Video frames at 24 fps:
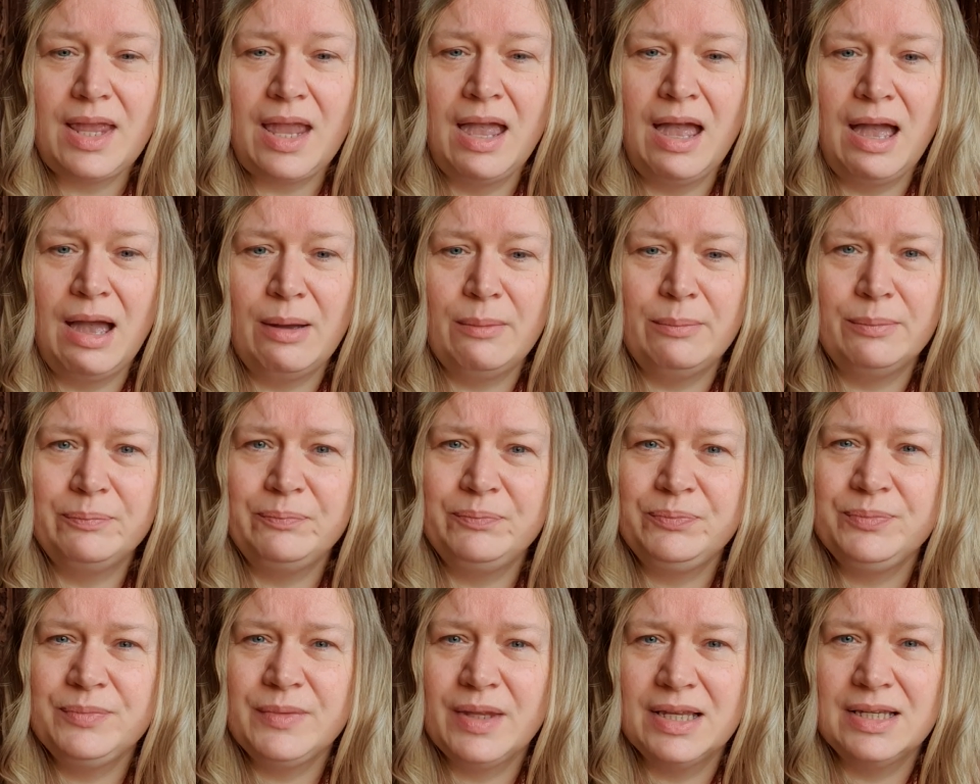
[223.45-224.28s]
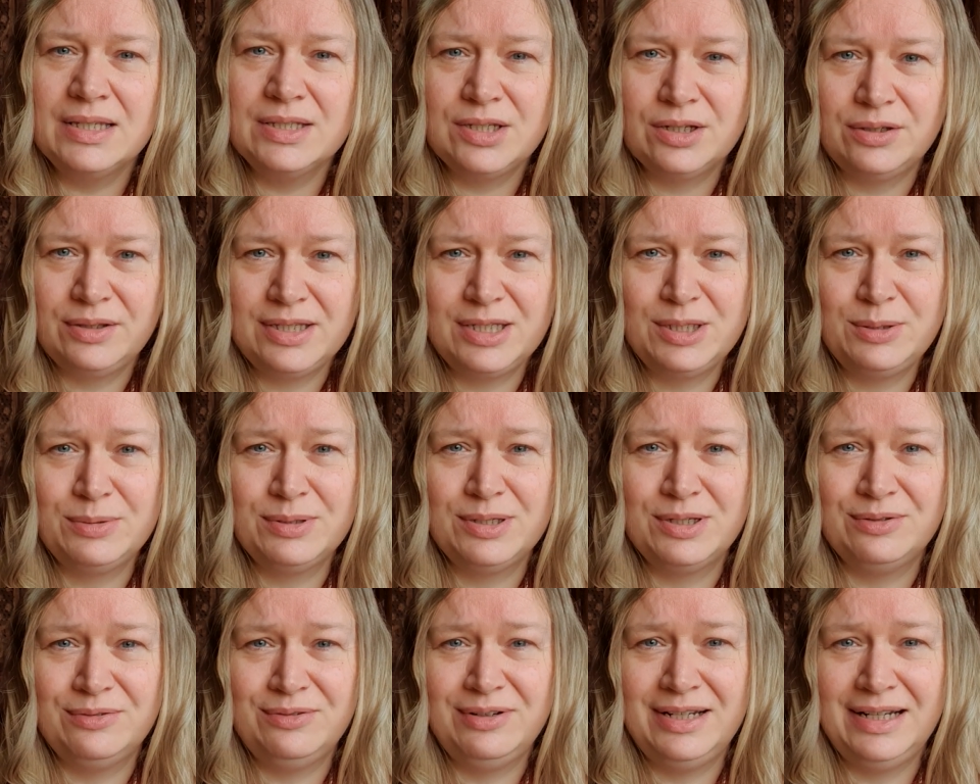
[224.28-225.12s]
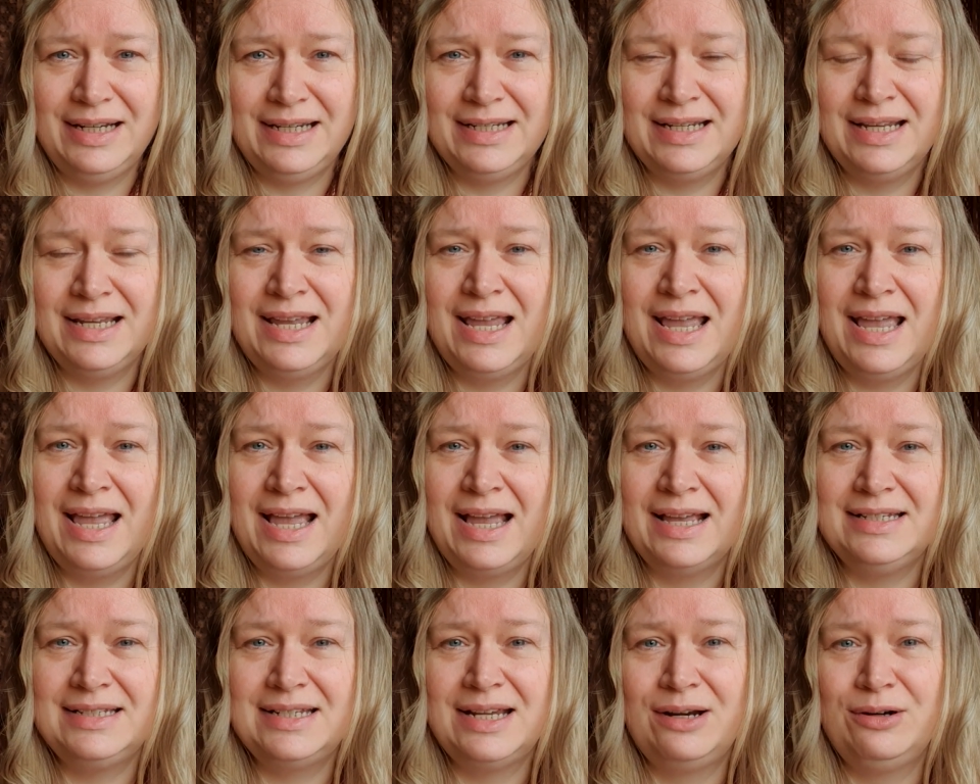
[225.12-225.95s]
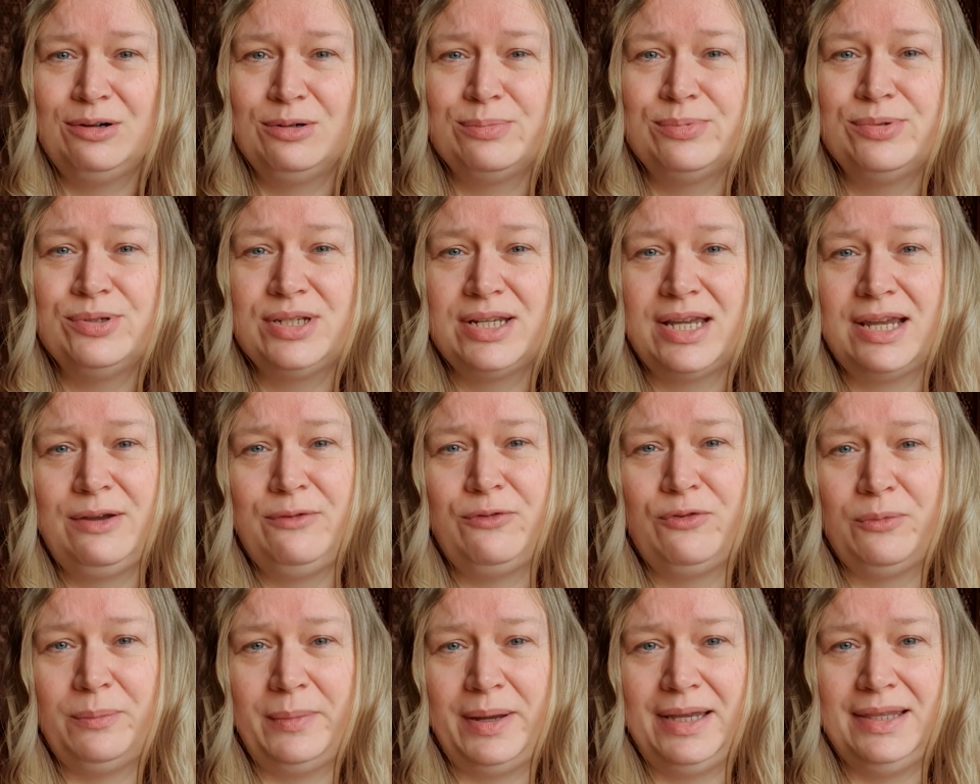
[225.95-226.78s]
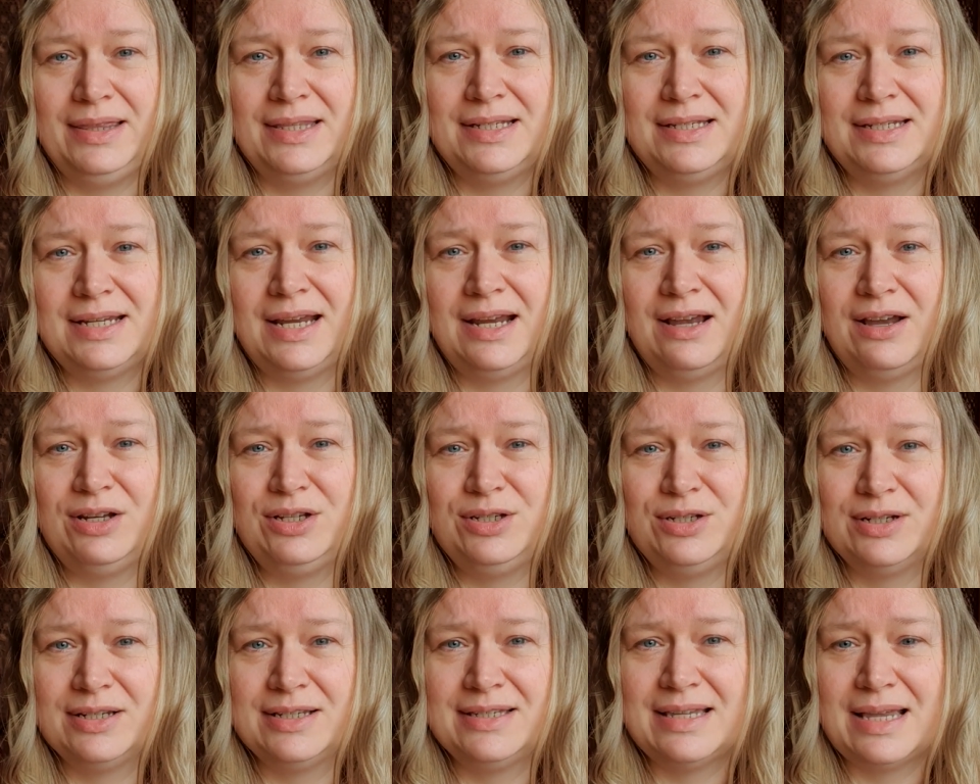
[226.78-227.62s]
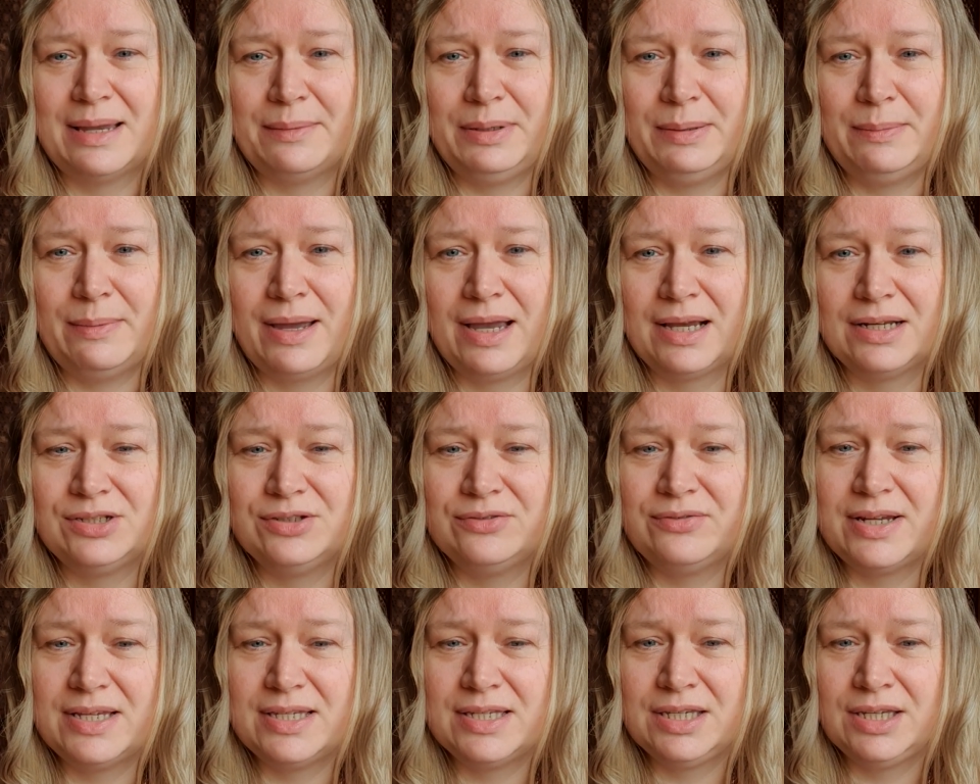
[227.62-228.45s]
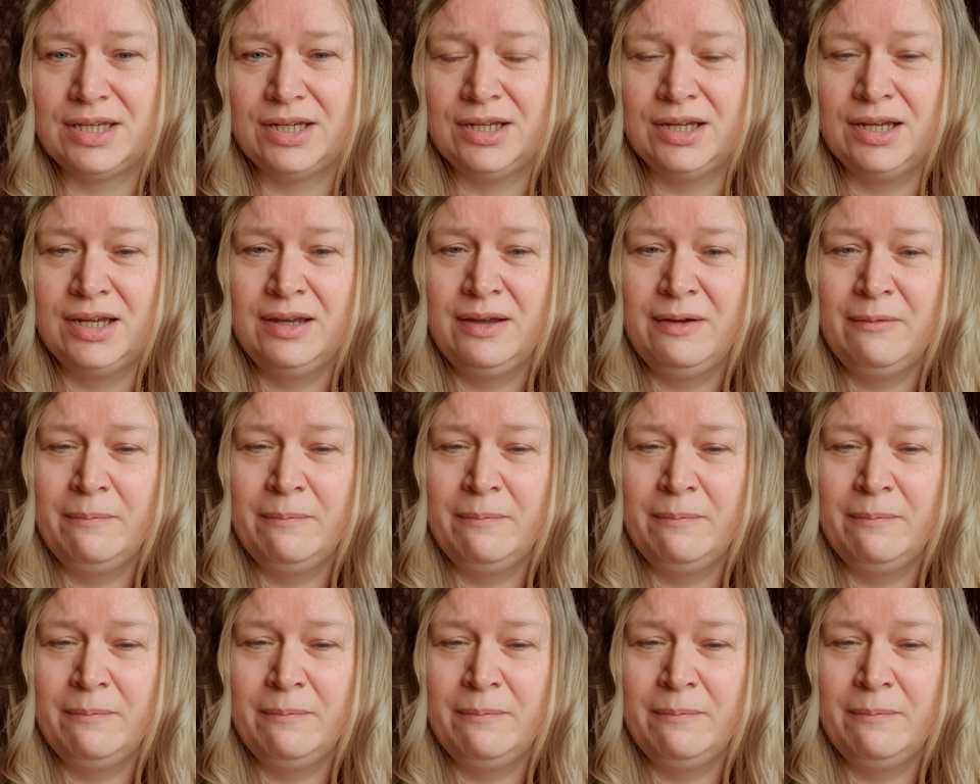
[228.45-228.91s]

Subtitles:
So this was a terrible day for me, the day I took Sammy back to rescue.